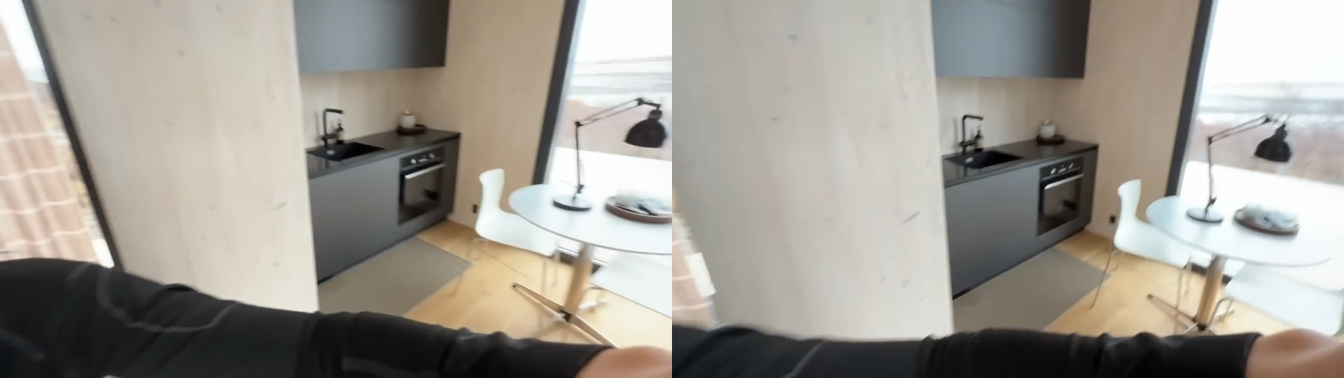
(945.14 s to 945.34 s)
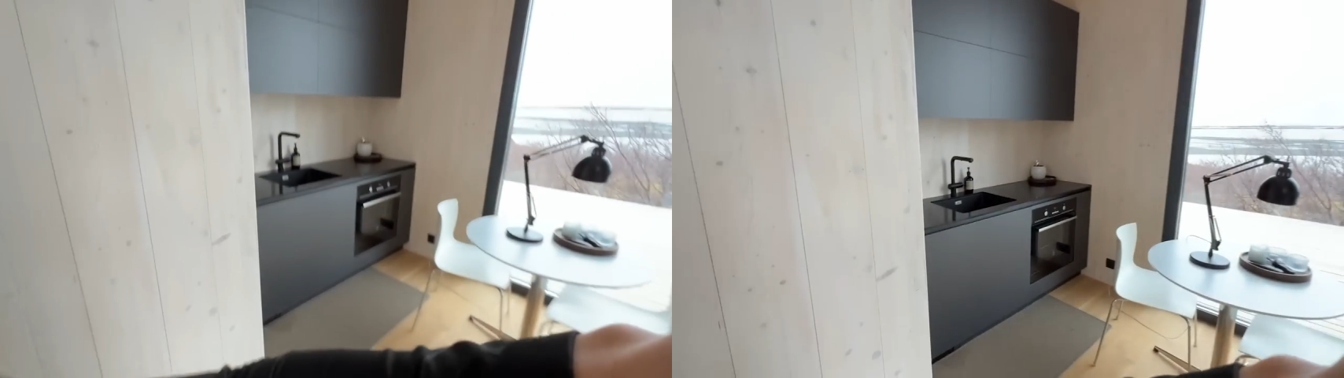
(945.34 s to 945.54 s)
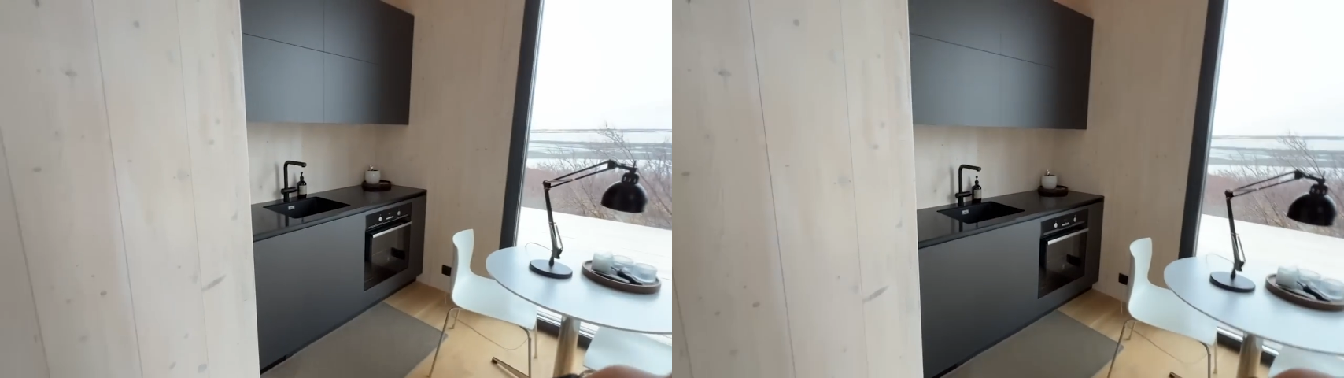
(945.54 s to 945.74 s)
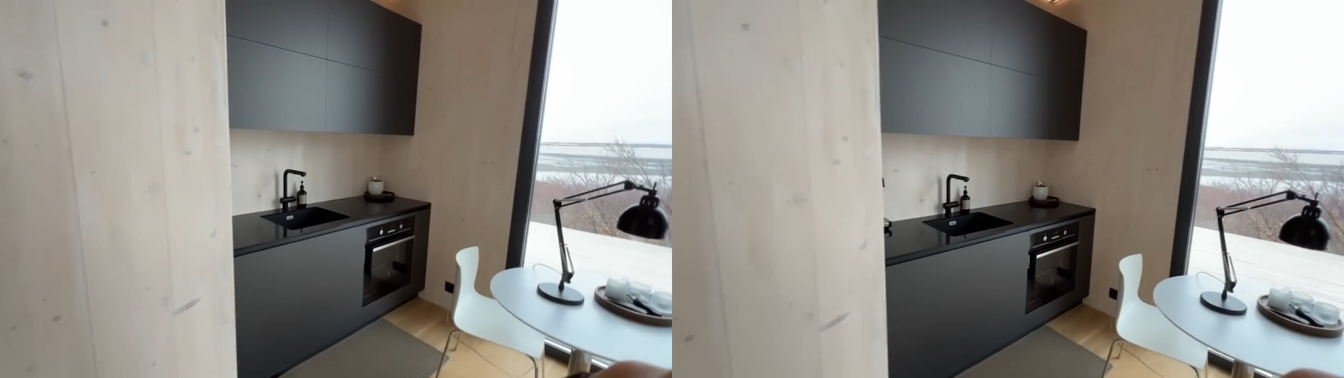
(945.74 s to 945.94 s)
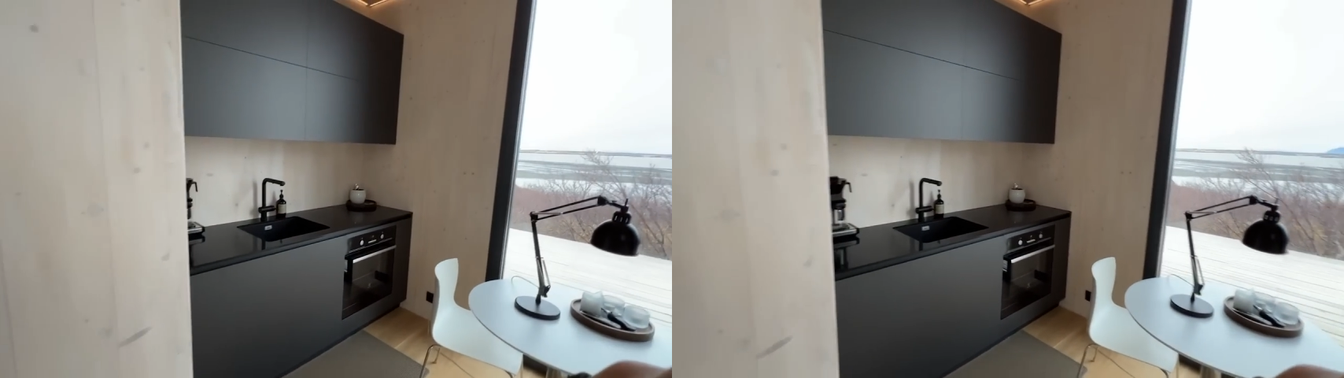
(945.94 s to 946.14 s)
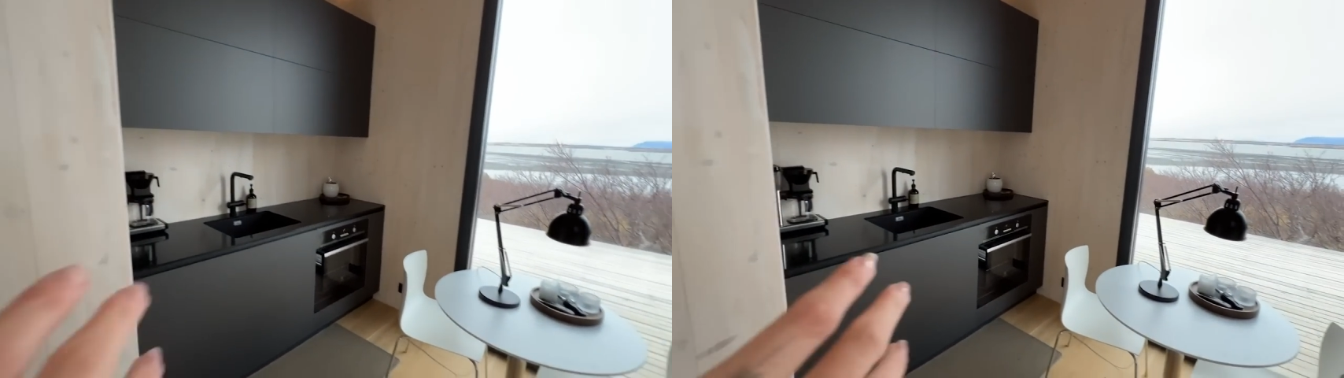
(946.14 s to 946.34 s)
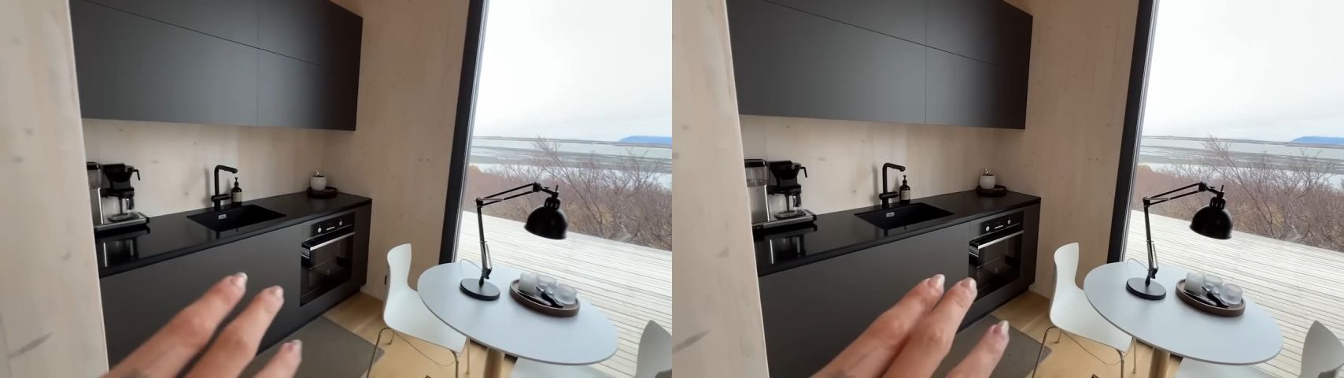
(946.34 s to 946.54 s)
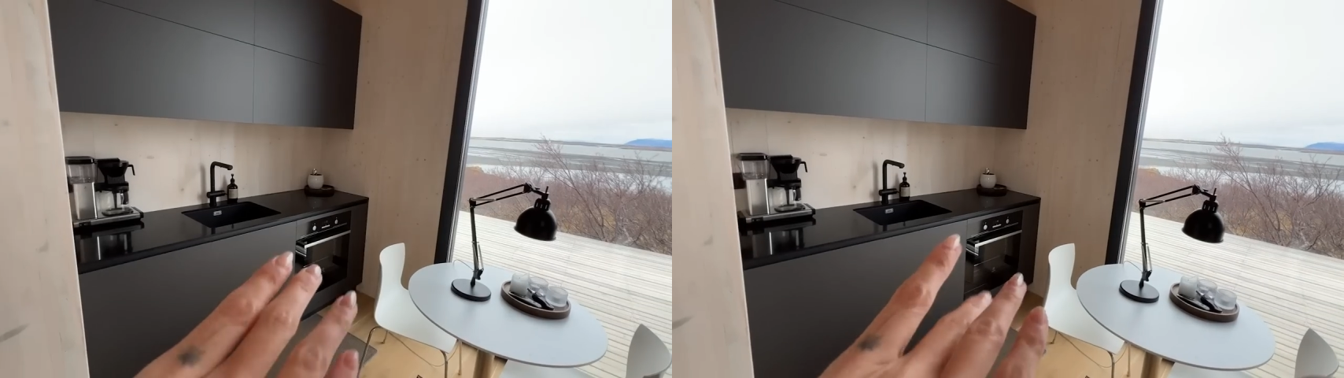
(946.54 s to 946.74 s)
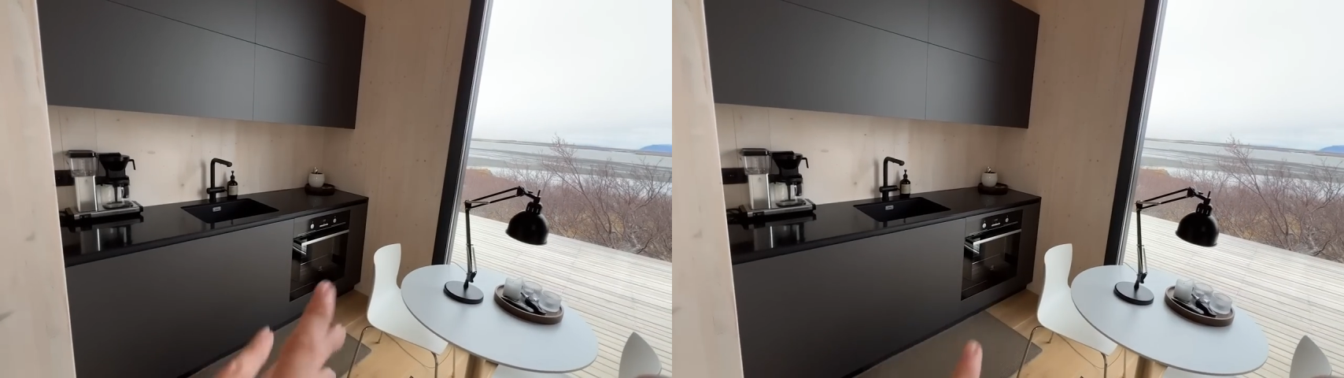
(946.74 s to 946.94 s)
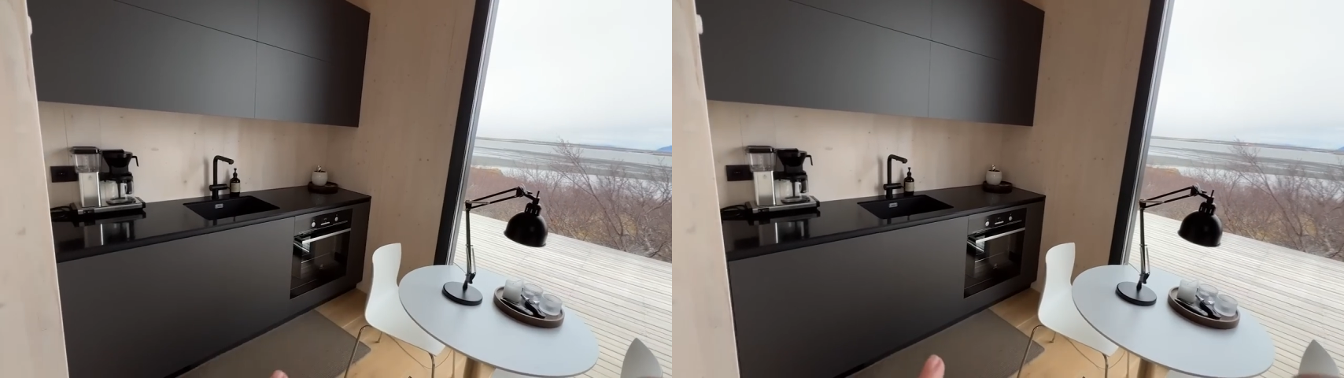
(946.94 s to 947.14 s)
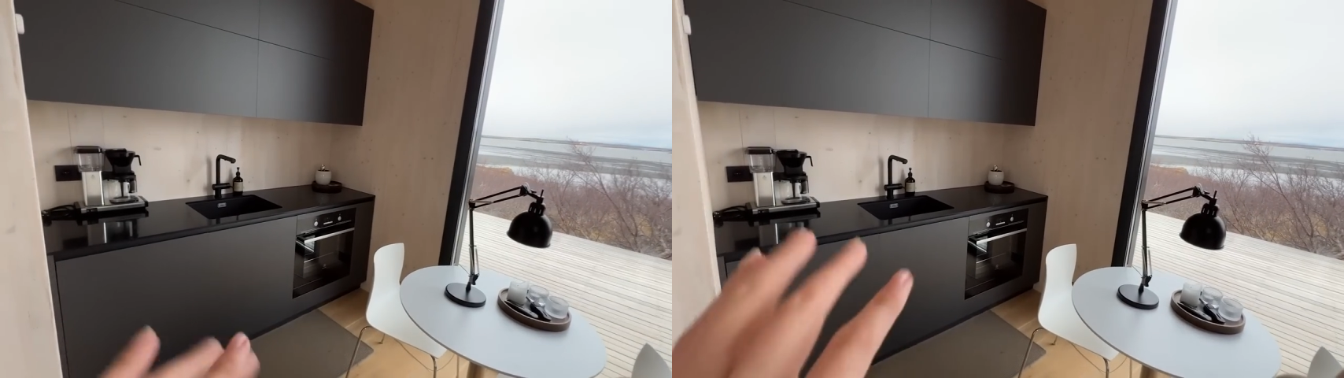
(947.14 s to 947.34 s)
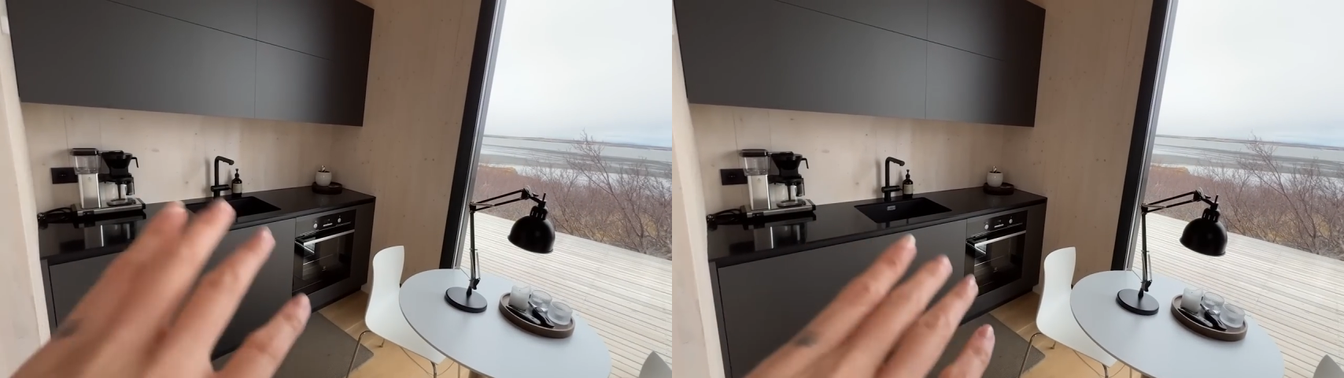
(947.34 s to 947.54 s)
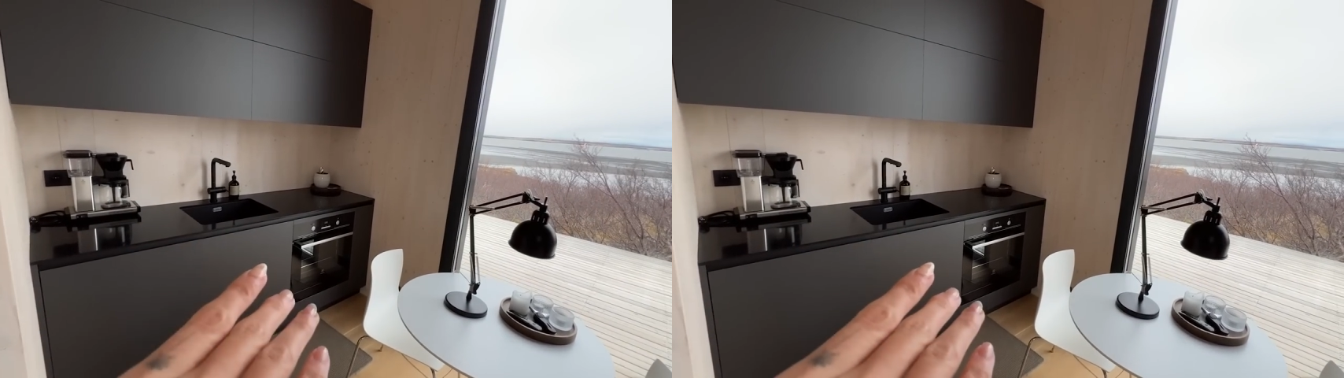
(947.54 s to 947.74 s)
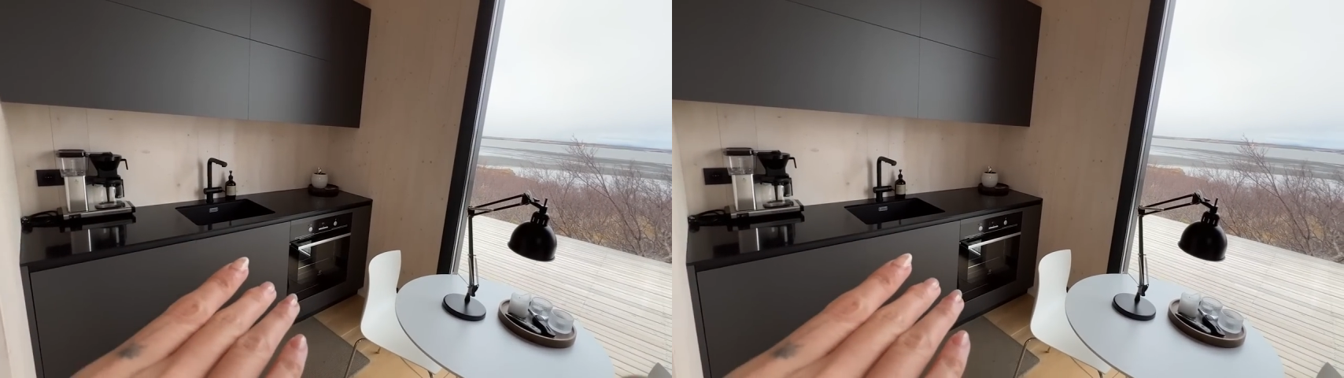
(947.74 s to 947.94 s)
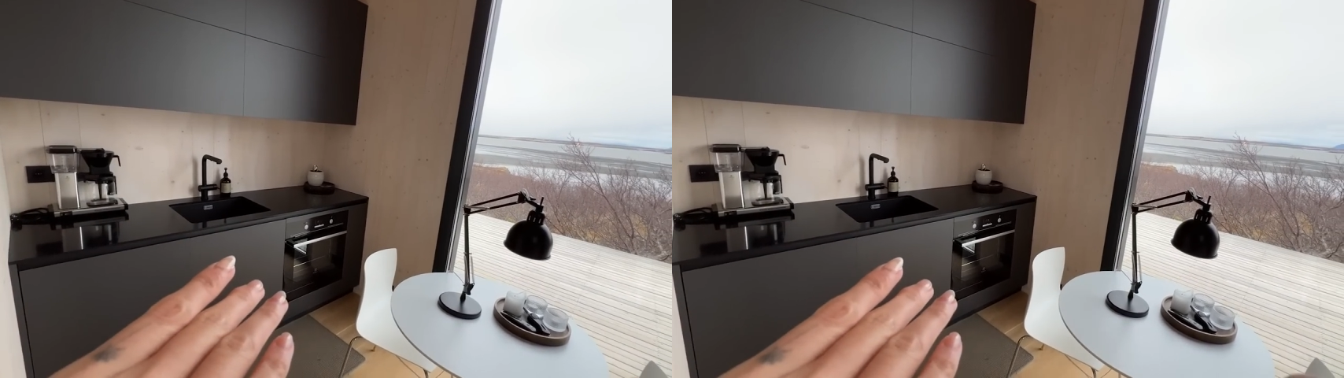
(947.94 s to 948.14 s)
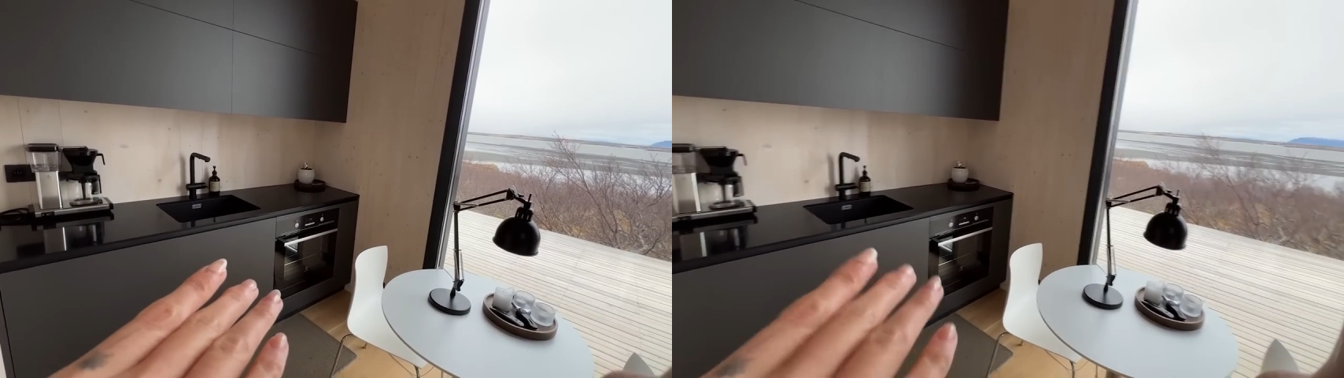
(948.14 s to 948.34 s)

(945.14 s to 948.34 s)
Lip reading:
[unreadable: no face in view]